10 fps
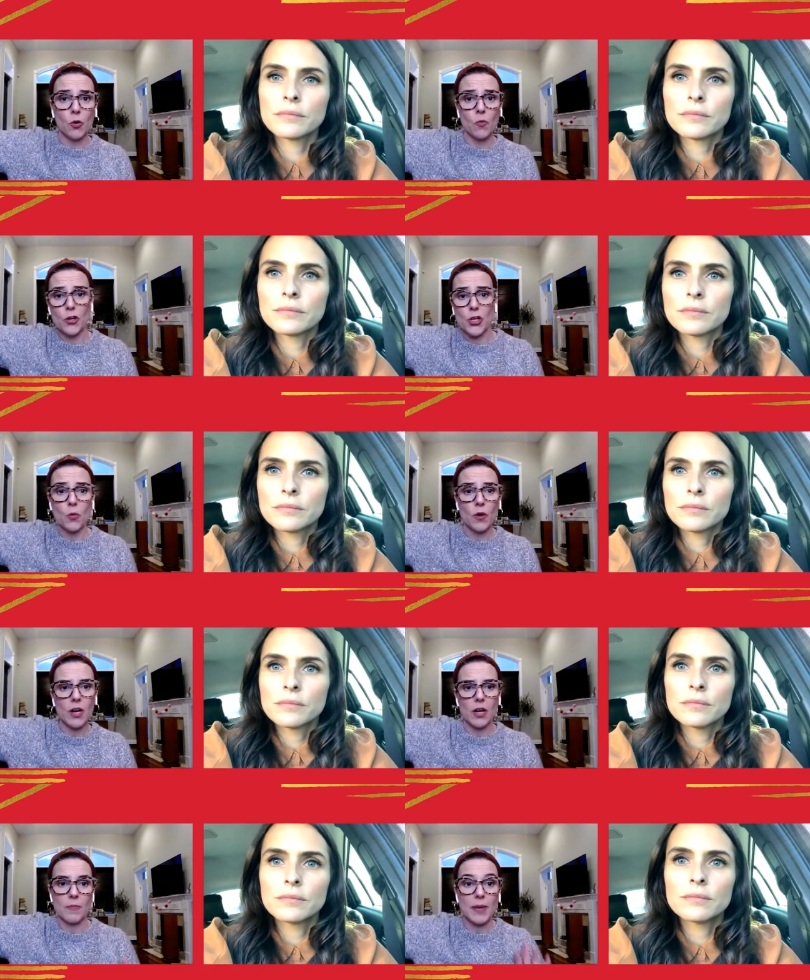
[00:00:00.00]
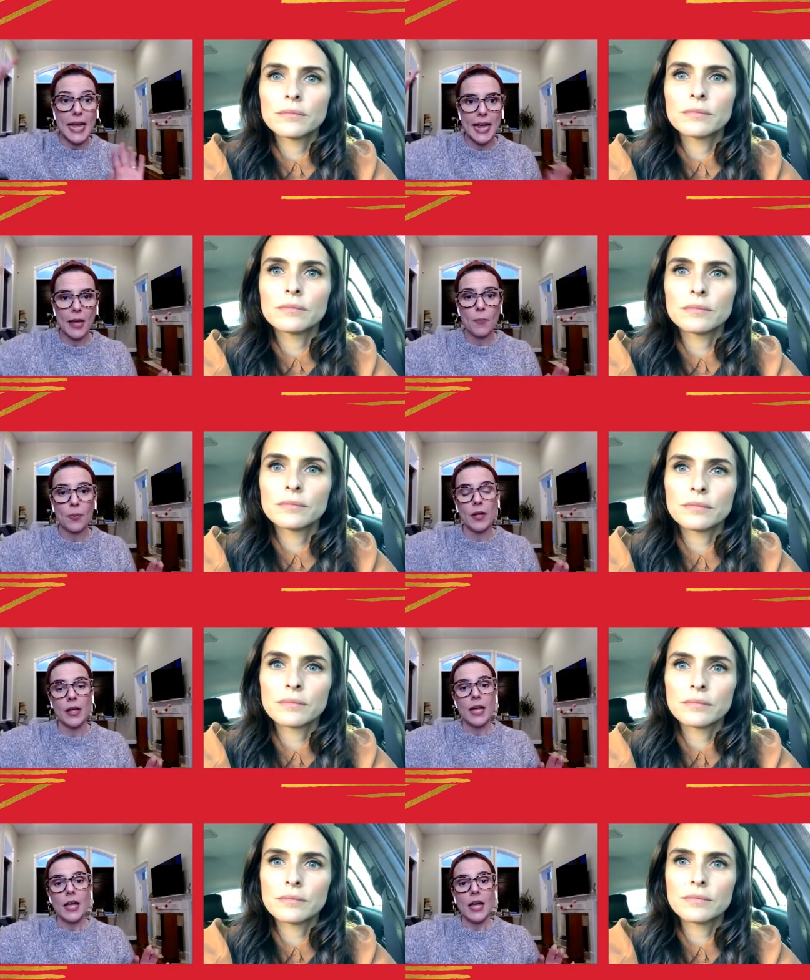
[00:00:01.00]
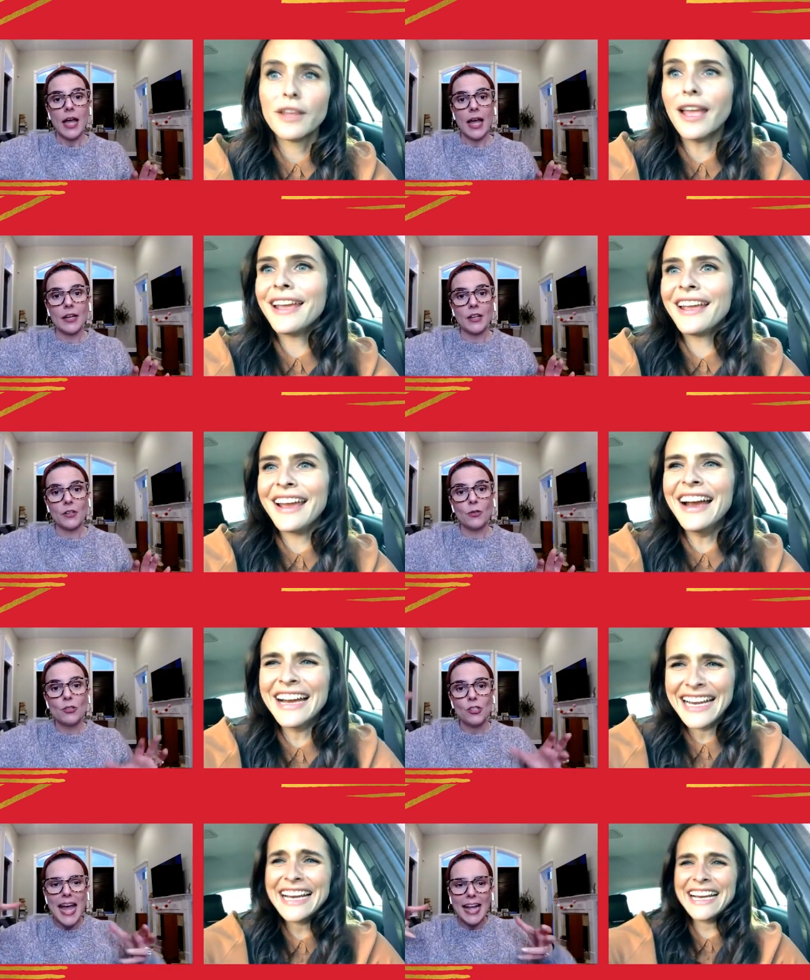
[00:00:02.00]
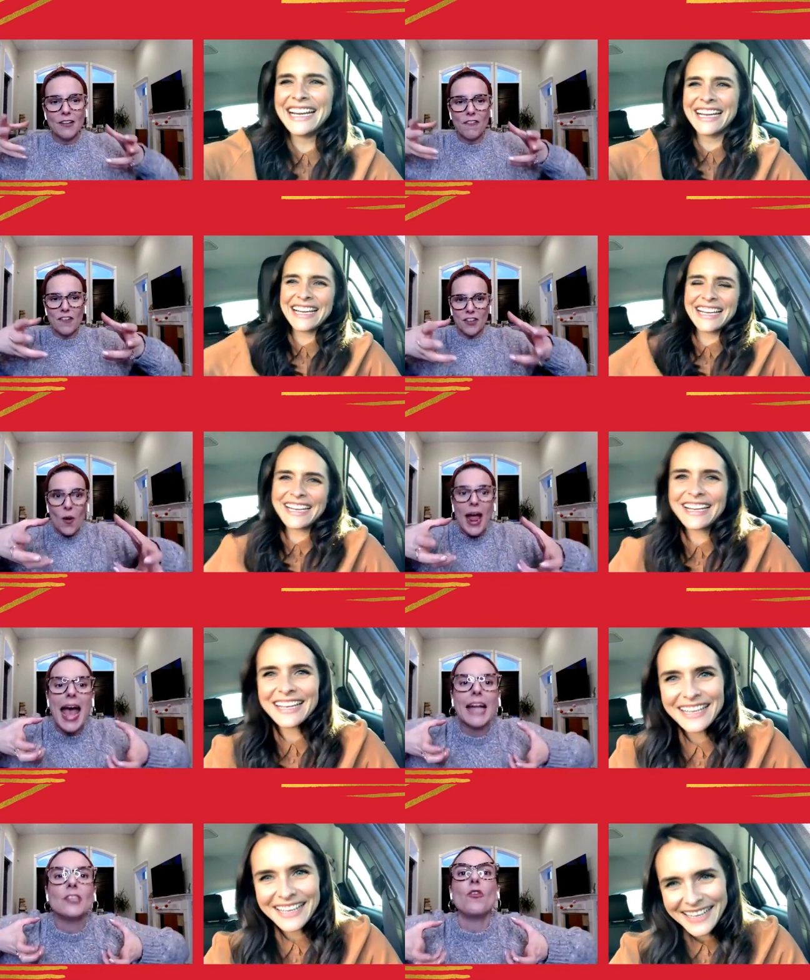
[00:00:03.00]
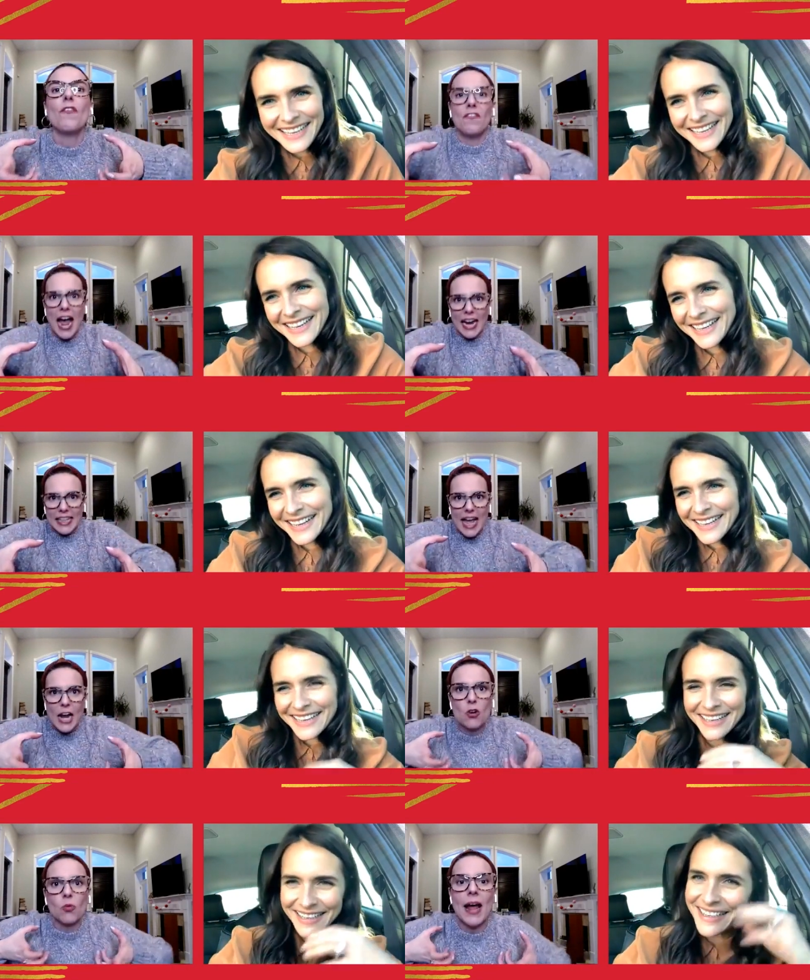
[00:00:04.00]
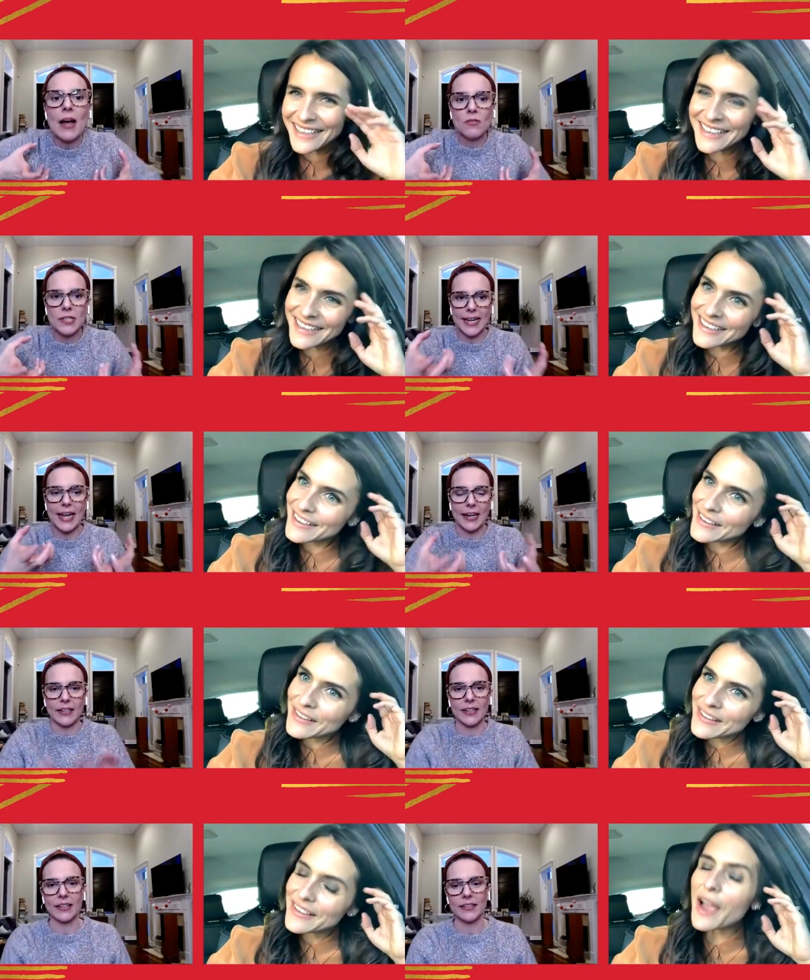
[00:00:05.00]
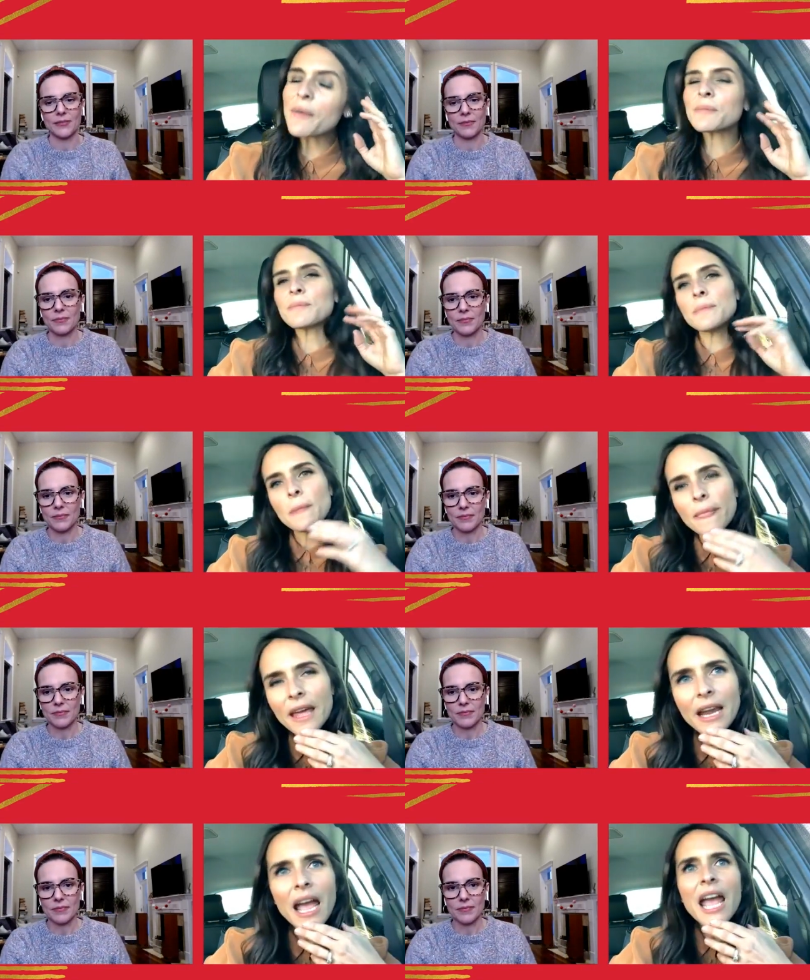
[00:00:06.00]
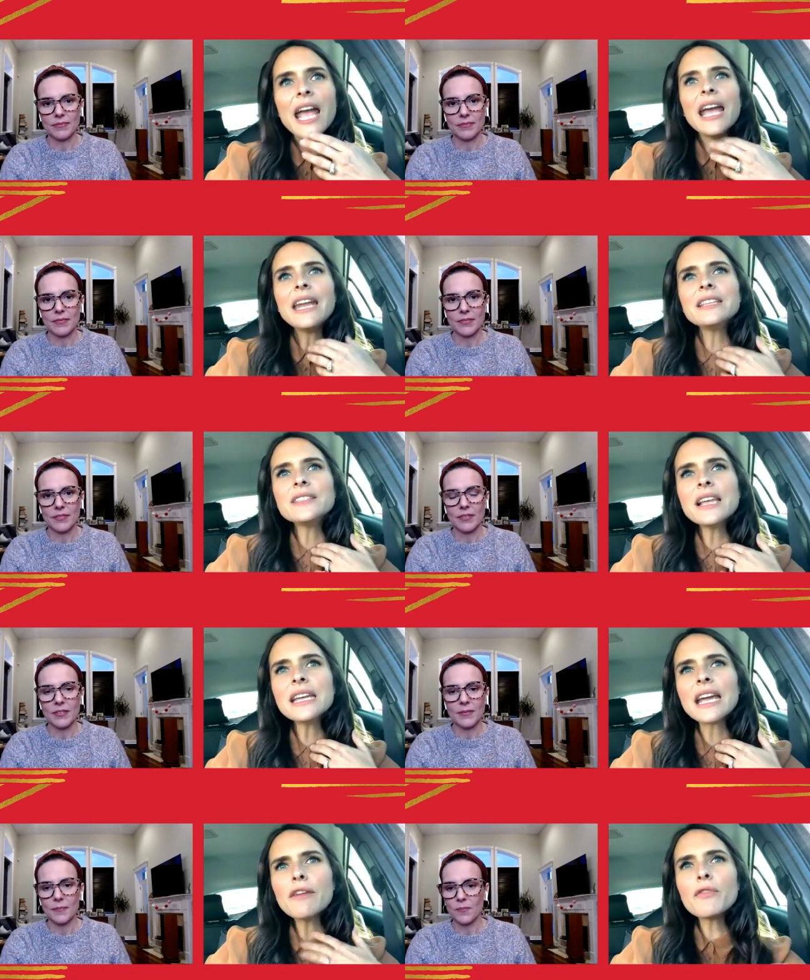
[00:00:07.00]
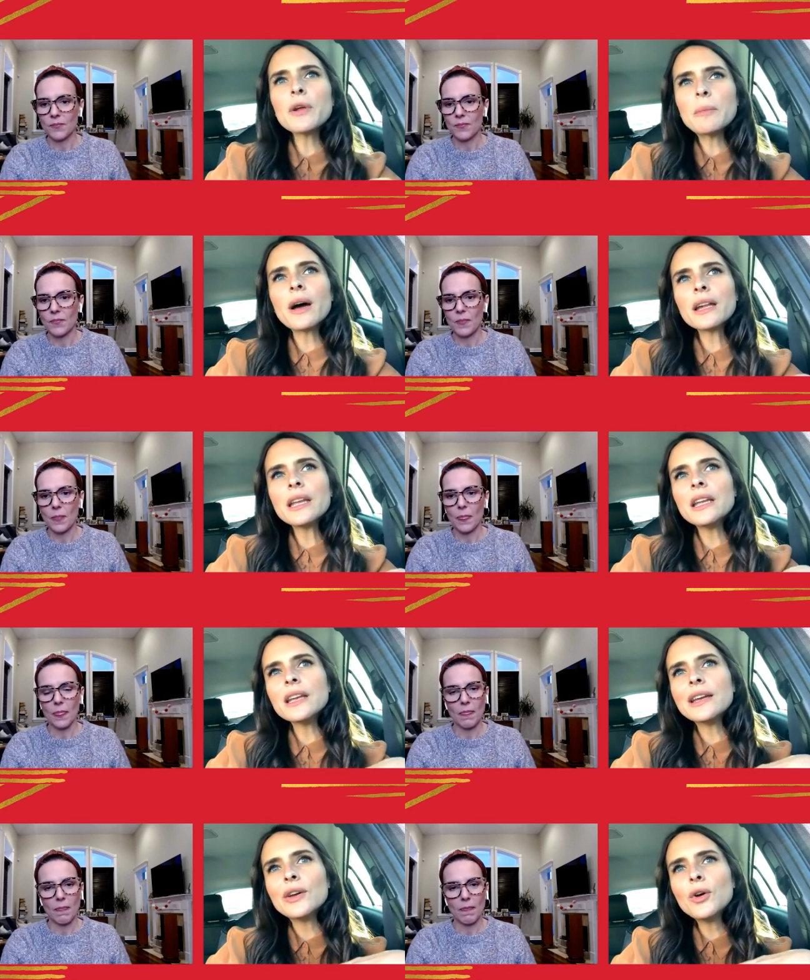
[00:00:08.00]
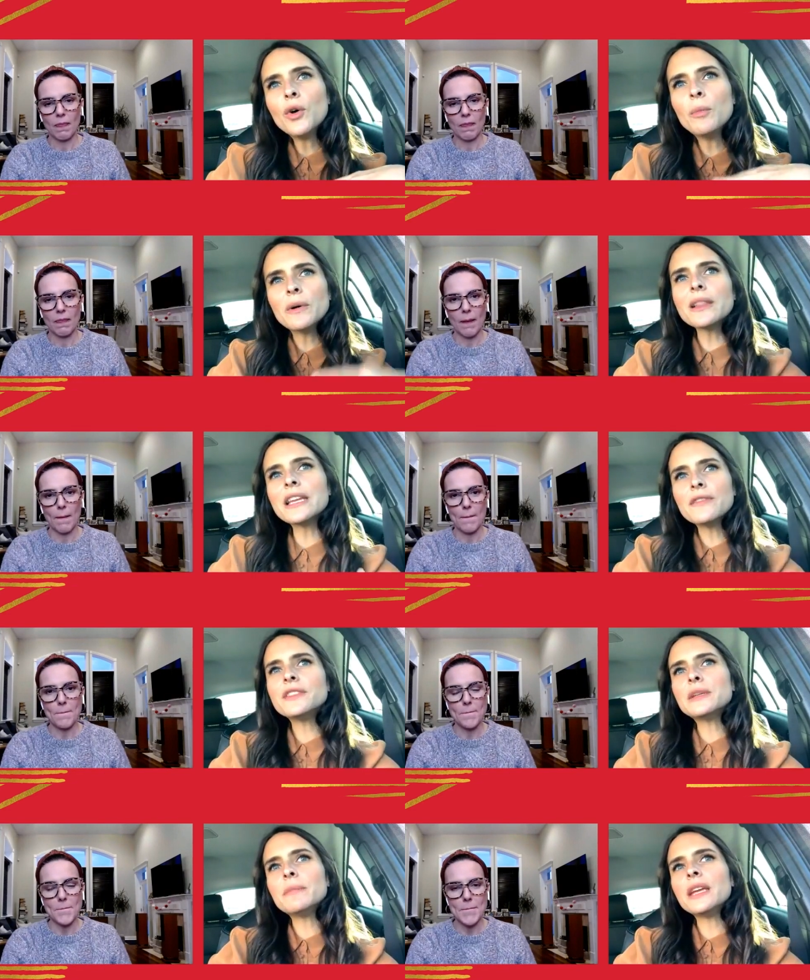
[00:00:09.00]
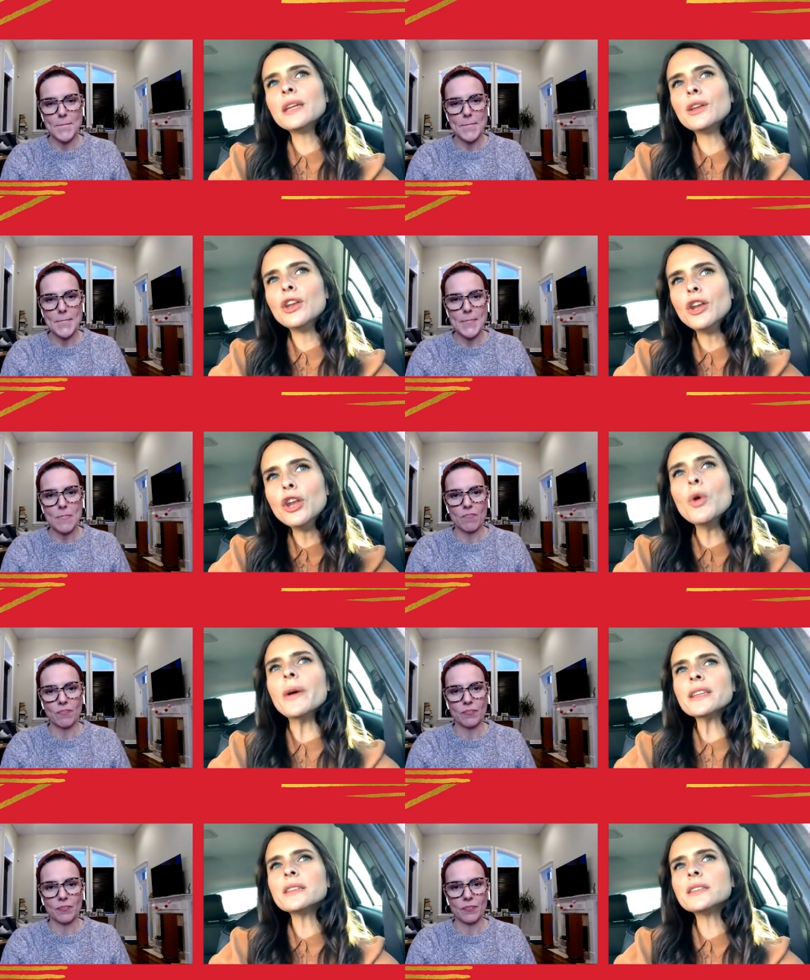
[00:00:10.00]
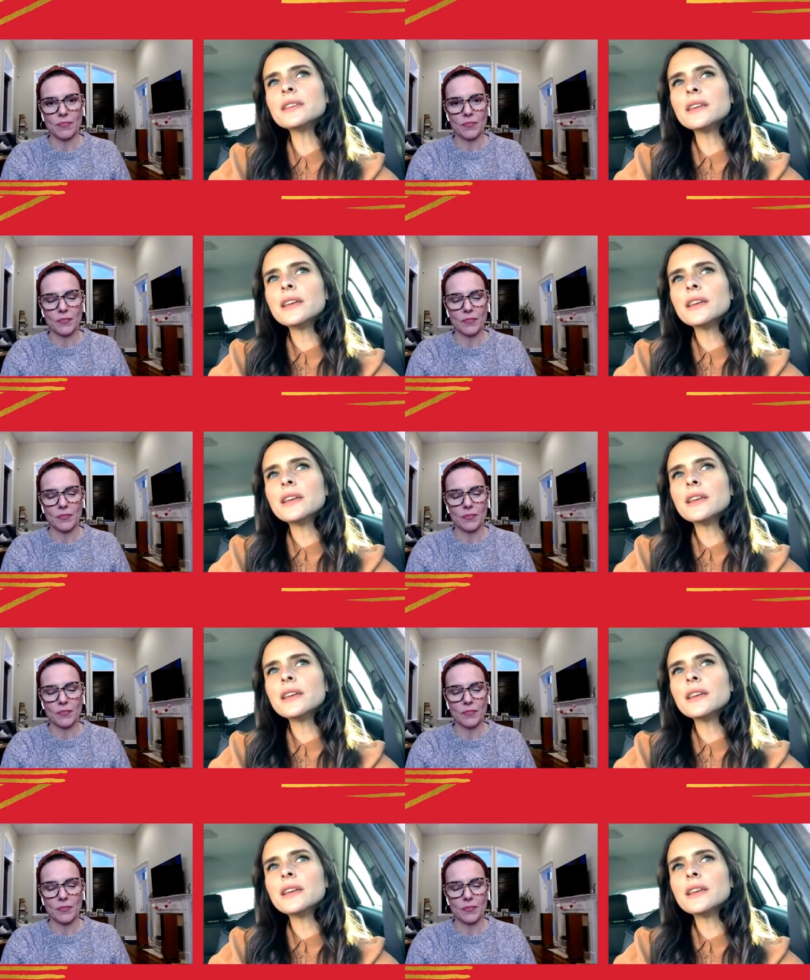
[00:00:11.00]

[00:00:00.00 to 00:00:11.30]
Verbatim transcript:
Speaker 1: when you weren't going to be hip and yeah. you just had to you had to find that ground again
Speaker 2: yeah and and it's like everybody who believed in me knew it